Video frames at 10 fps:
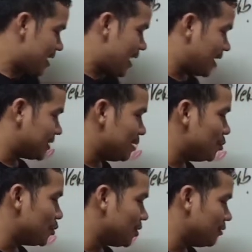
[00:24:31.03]

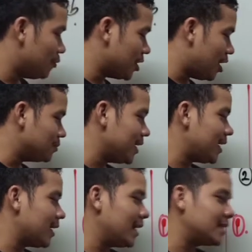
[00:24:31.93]
example one
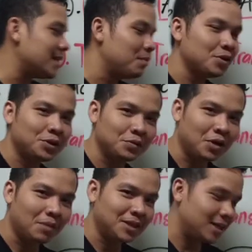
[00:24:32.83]
object and example two
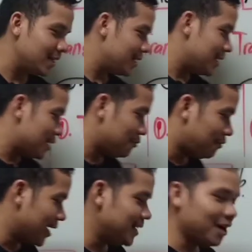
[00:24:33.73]
object.
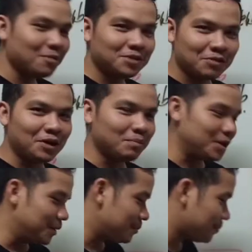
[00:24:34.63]
Find the object with
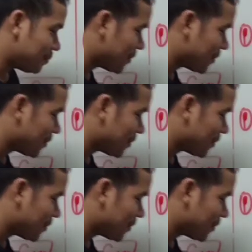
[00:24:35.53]
me.